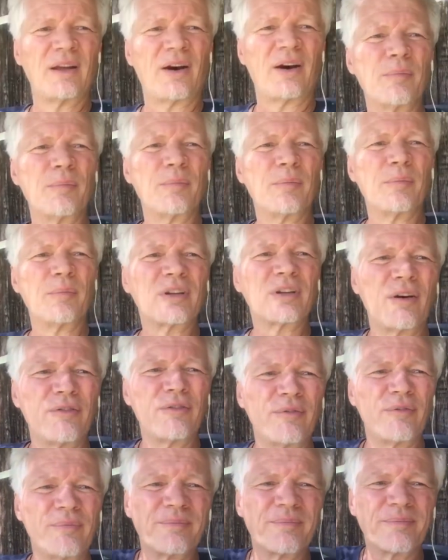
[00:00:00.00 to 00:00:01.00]
All right, much
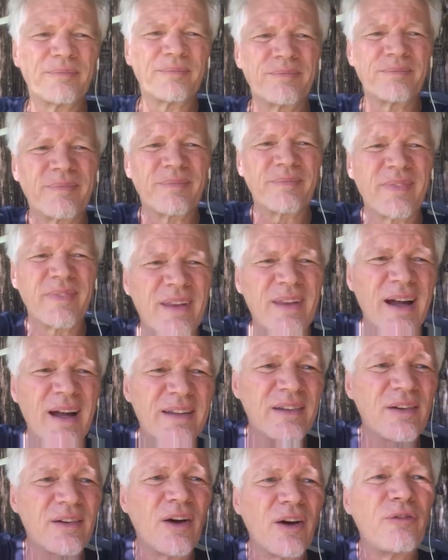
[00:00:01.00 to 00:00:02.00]
love.
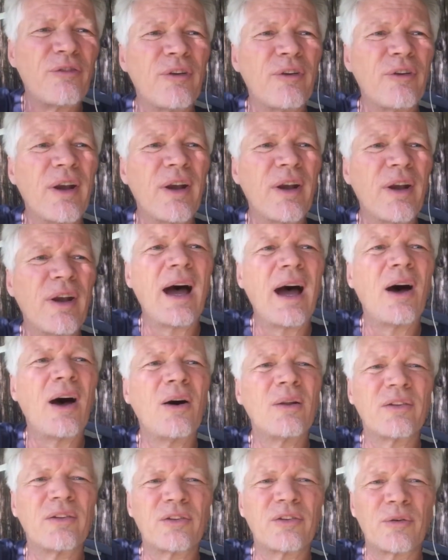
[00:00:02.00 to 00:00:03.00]
That's enough for
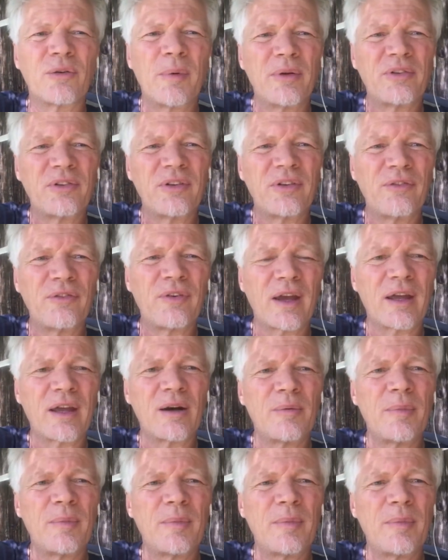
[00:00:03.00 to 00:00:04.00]
now. Let's see if
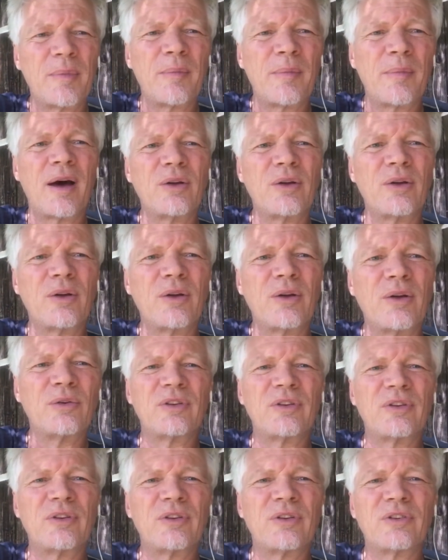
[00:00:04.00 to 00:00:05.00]
I can remember how to
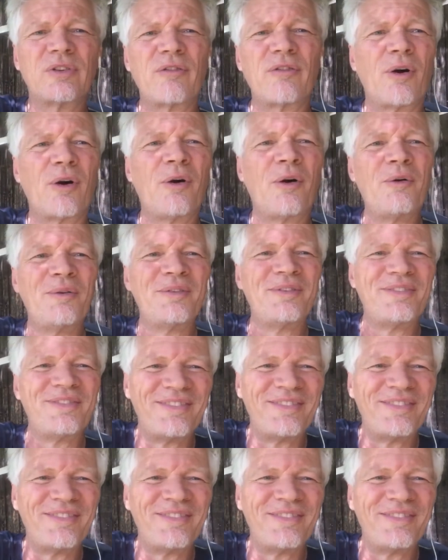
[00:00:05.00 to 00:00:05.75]
use this iPhone.